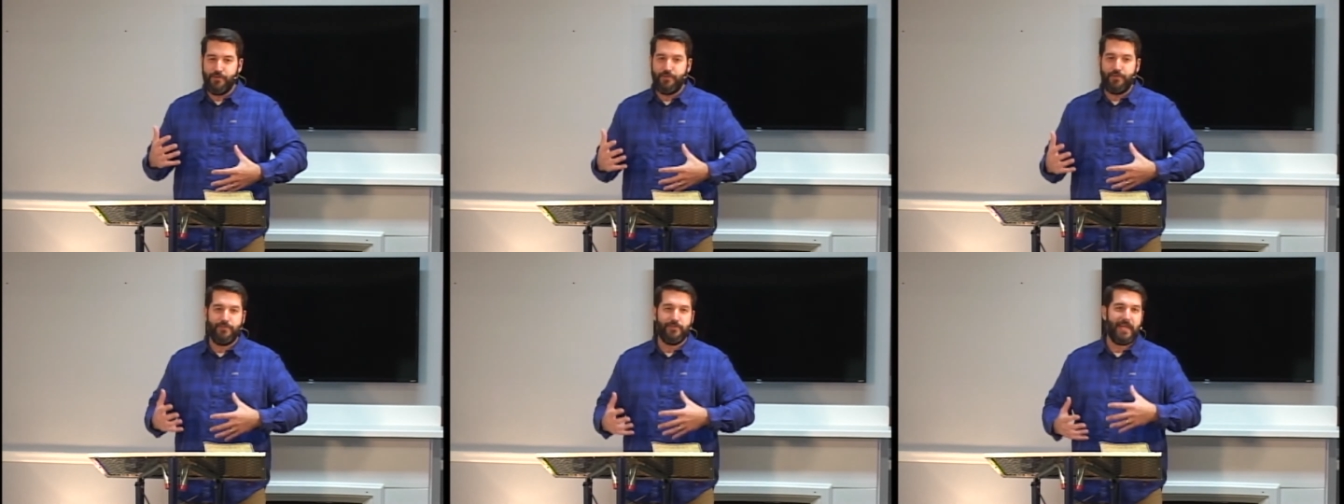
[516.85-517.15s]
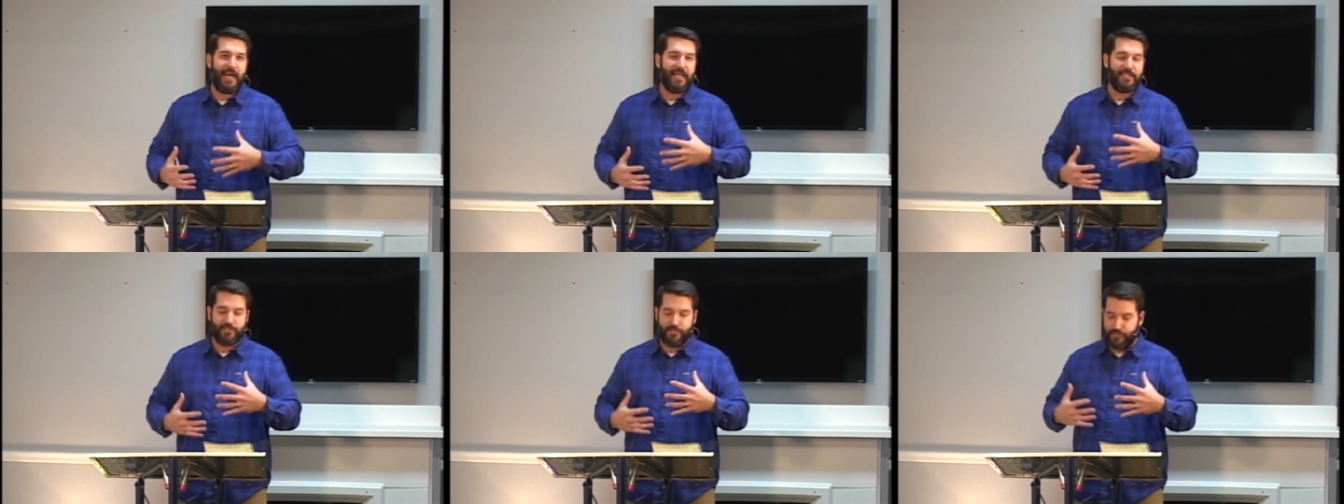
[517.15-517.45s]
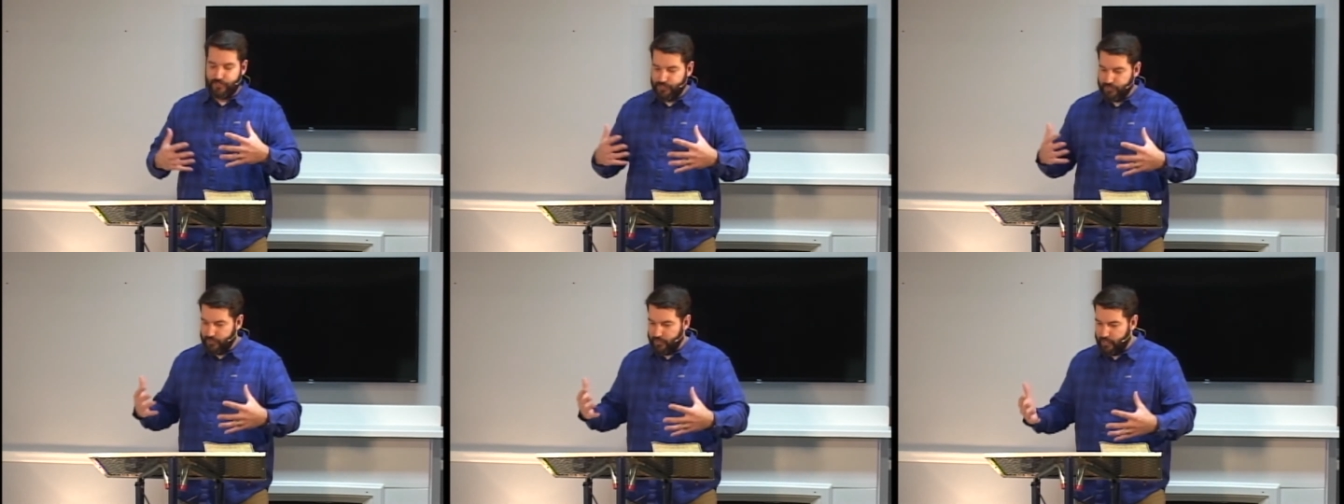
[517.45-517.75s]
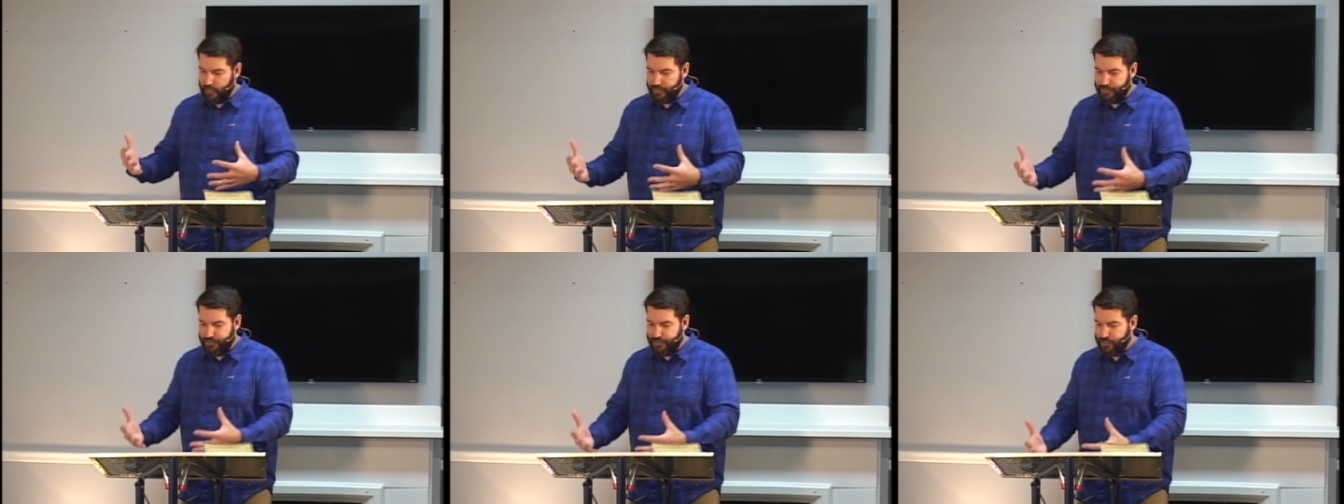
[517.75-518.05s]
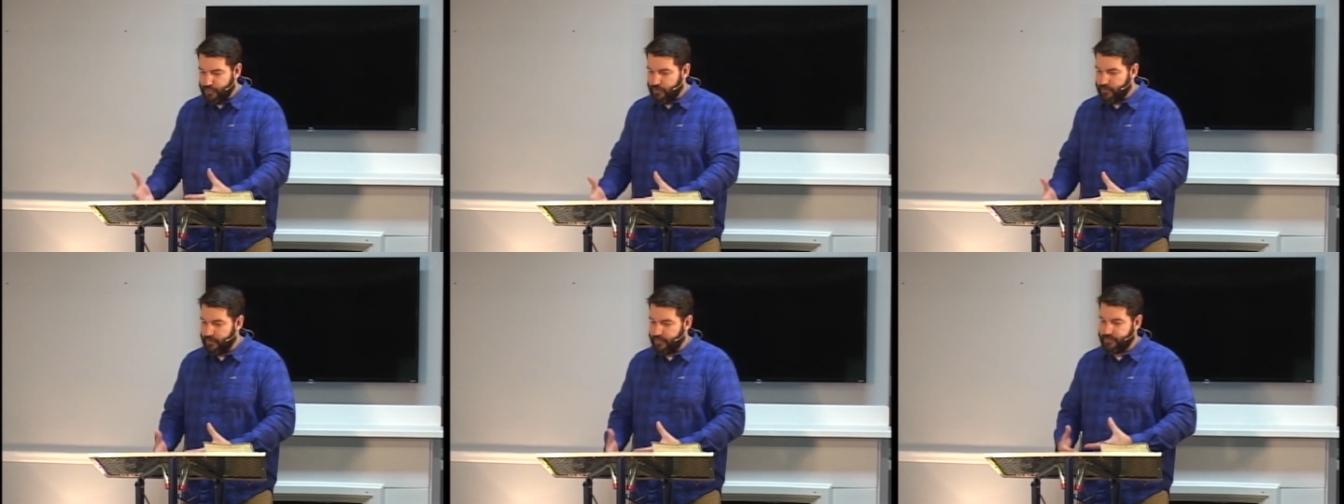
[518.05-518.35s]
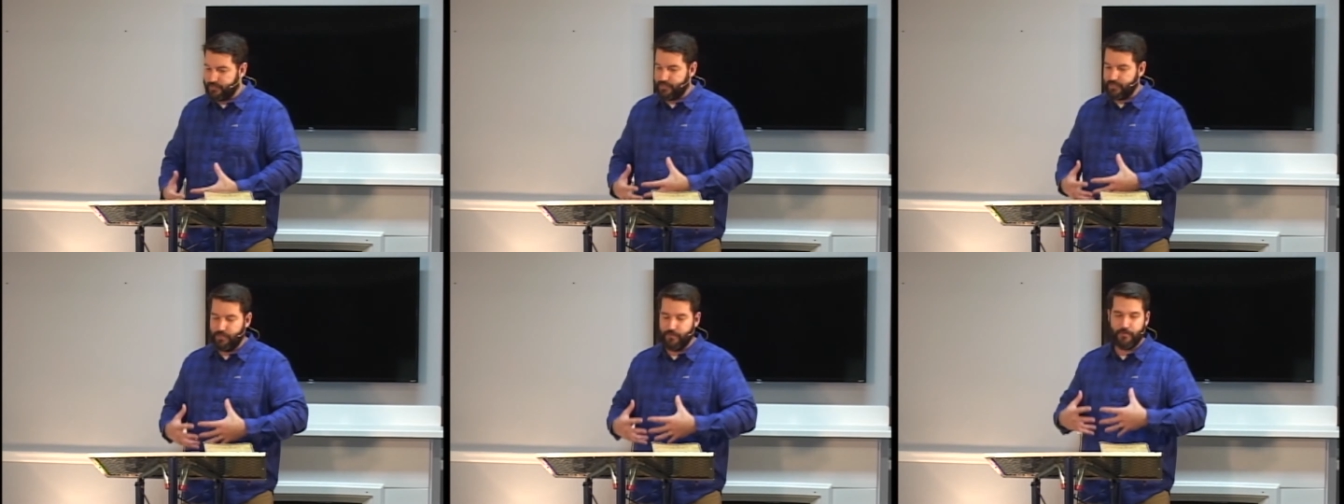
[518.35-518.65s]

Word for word: You lacked assurance.